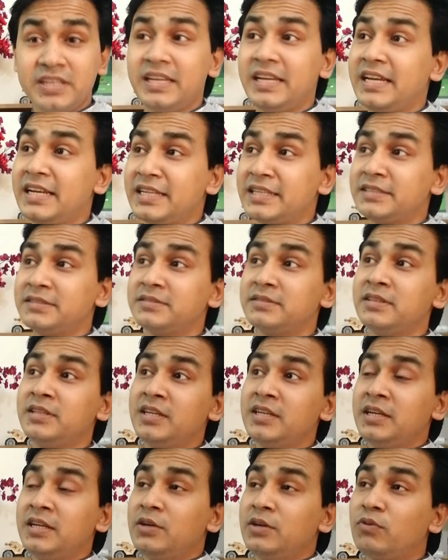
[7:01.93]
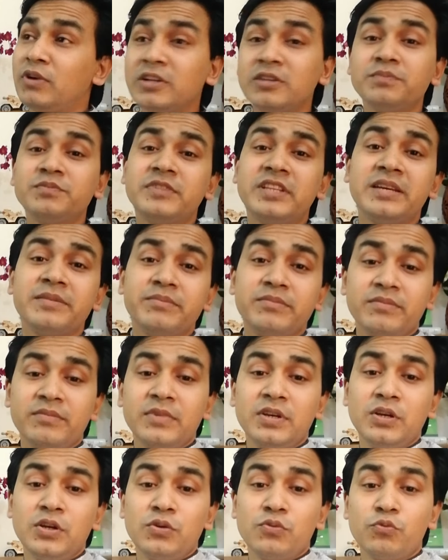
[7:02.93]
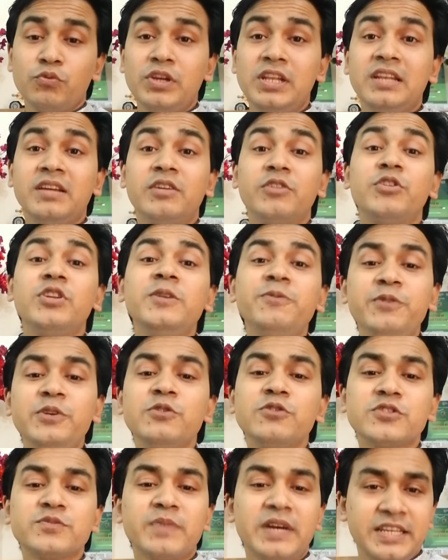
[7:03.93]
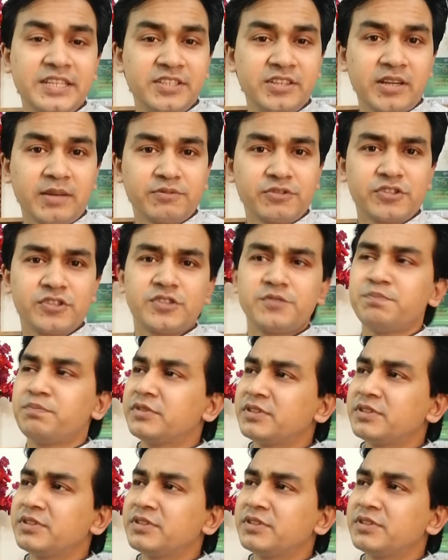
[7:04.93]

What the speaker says: and one of them will refuse my interruptions.